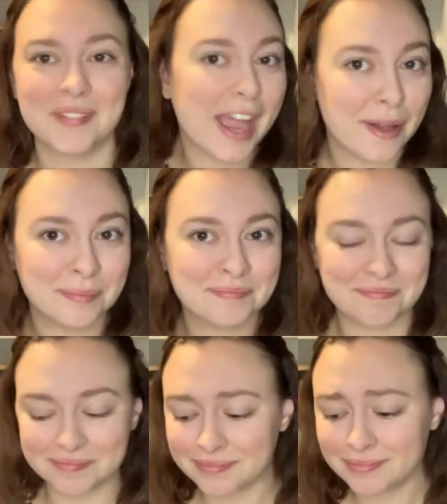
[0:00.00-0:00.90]
Yeah.
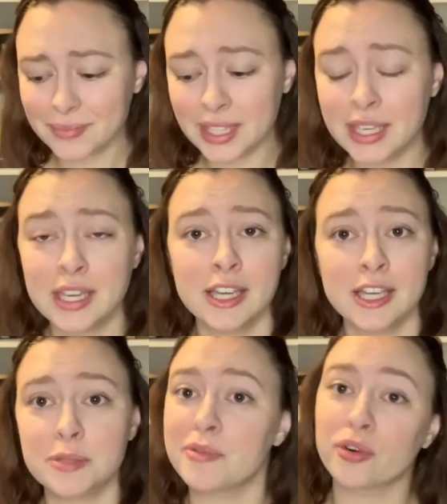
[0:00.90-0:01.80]

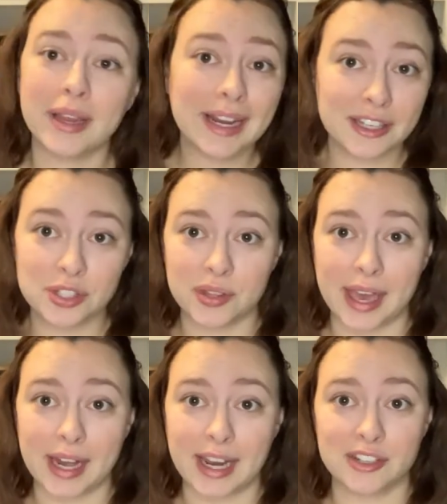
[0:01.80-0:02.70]
So before I get into
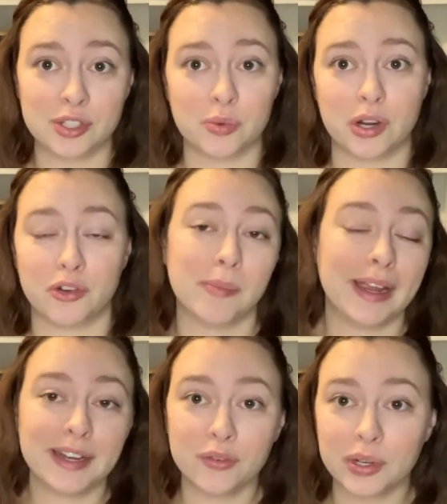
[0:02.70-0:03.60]
that, I just want to
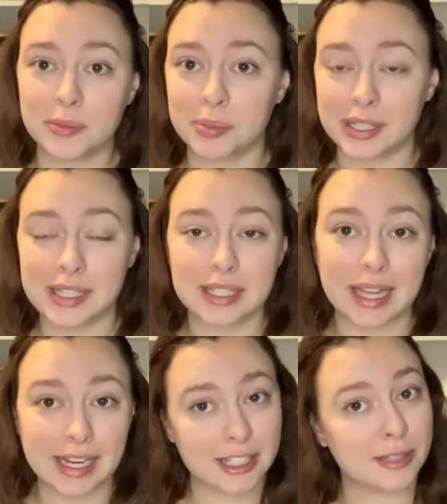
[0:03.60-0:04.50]
remind everyone to please
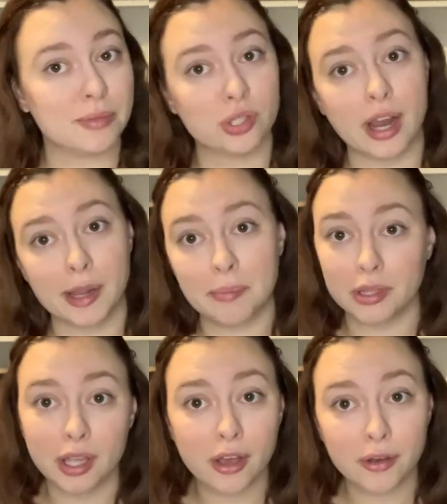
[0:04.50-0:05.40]
like and subscribe
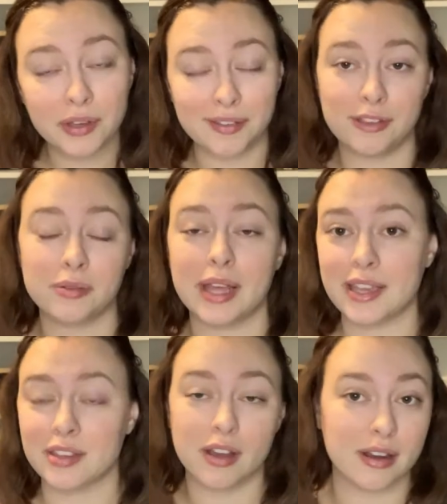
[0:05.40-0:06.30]
below if you
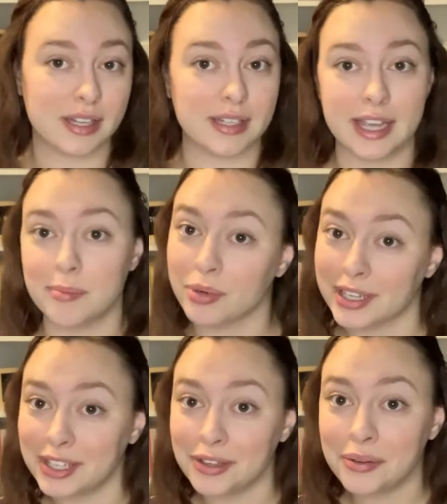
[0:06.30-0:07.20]
like the content I
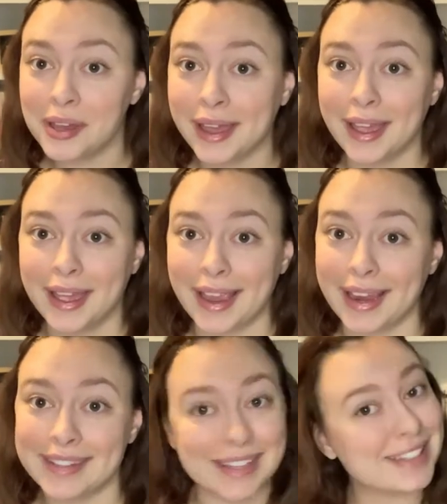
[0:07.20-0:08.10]
bring you,
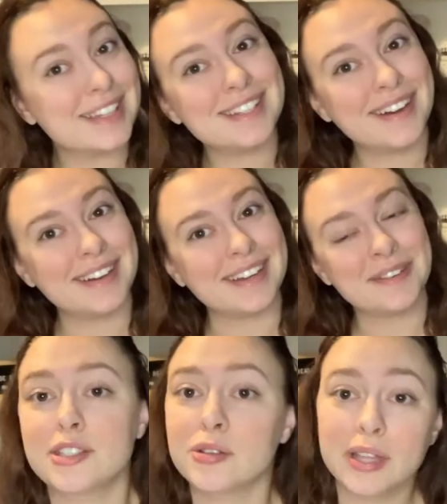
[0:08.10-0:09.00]
and let's get started.
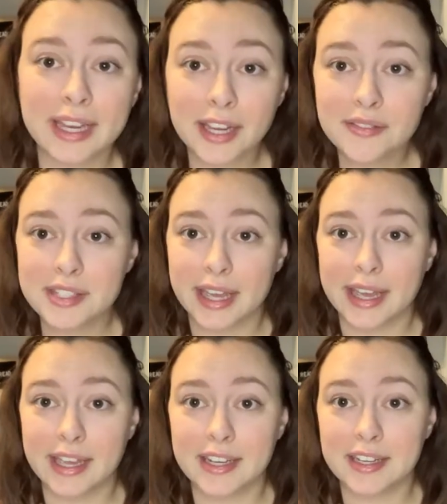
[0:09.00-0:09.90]
So like I've
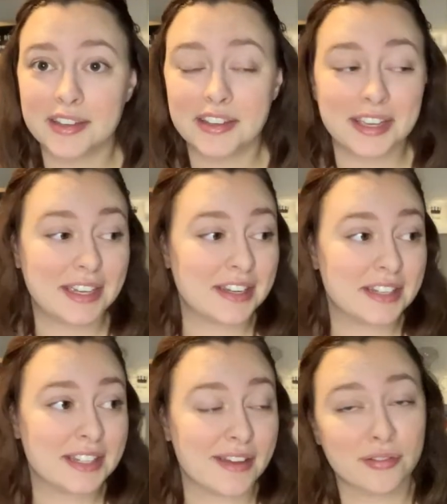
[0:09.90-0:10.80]
said
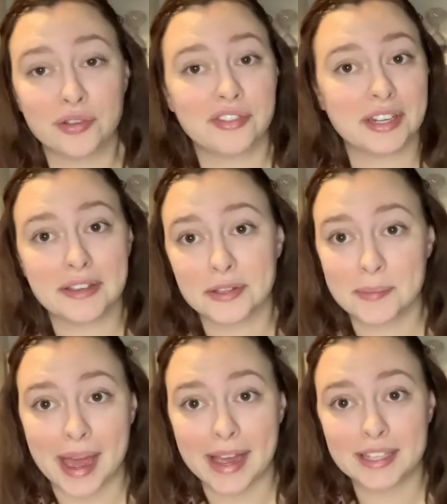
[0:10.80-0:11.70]
in several videos
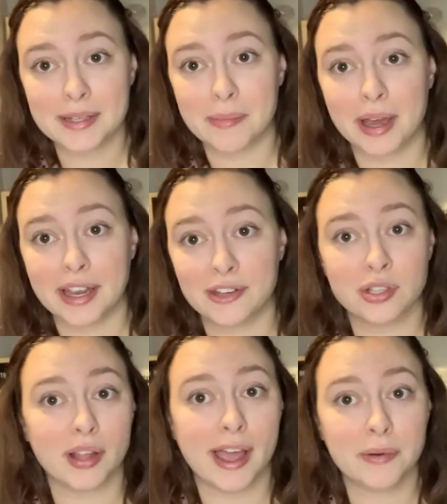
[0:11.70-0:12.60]
past, my
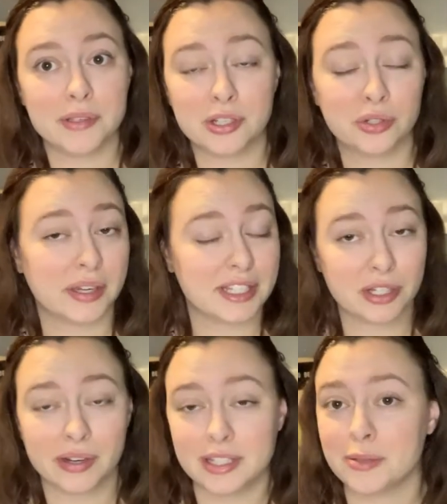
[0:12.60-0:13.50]
July was
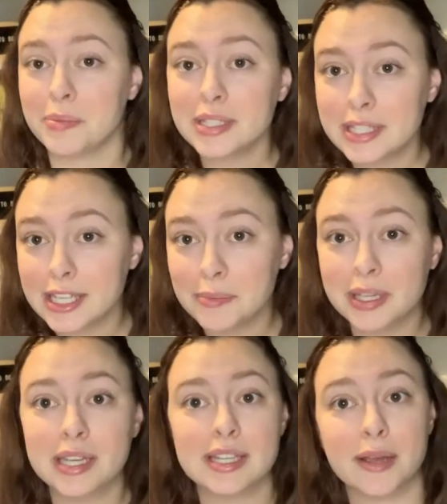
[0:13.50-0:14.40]
crazy, crazy busy
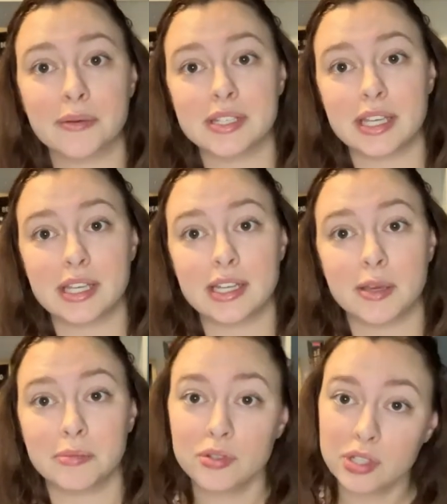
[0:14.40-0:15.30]
because I was in a
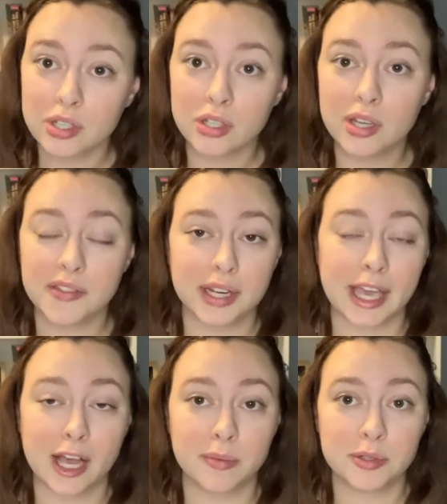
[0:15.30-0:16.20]
musical and then I
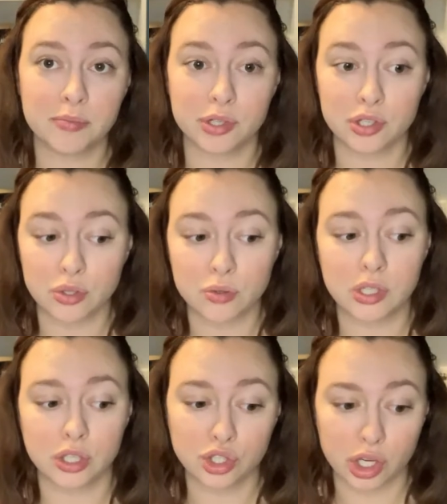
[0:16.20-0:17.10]
helped
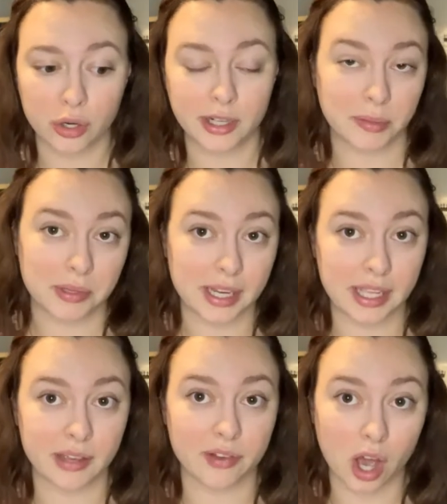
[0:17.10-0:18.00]
produce a show at the
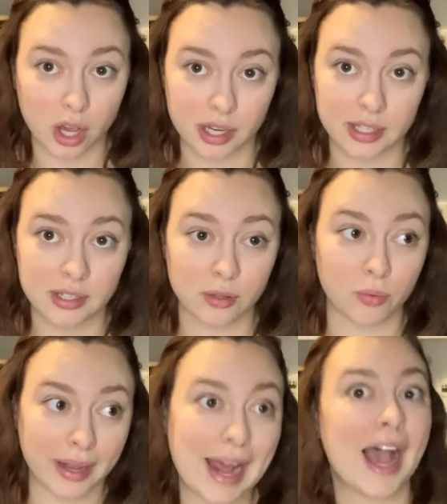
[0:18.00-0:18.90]
beginning of August
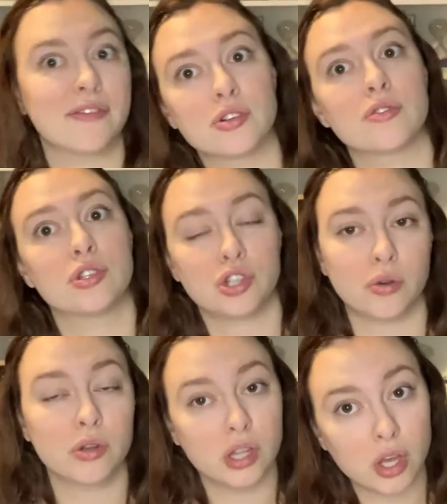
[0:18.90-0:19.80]
right after the
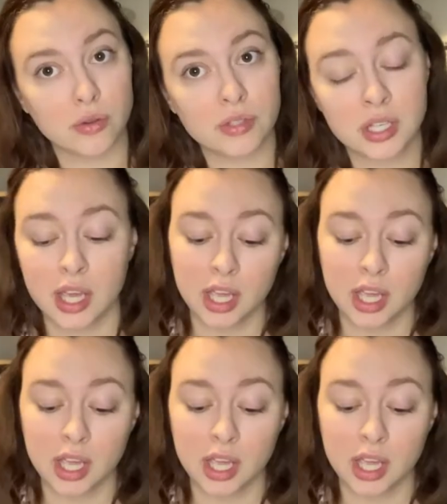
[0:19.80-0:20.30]
show closed.